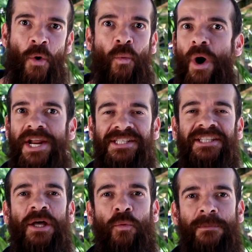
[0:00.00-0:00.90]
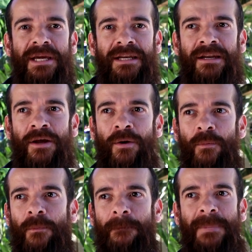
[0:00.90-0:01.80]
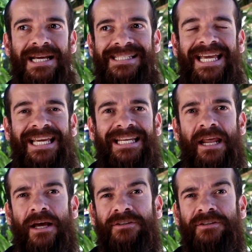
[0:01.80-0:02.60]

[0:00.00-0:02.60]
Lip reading: What is it that we mean by saying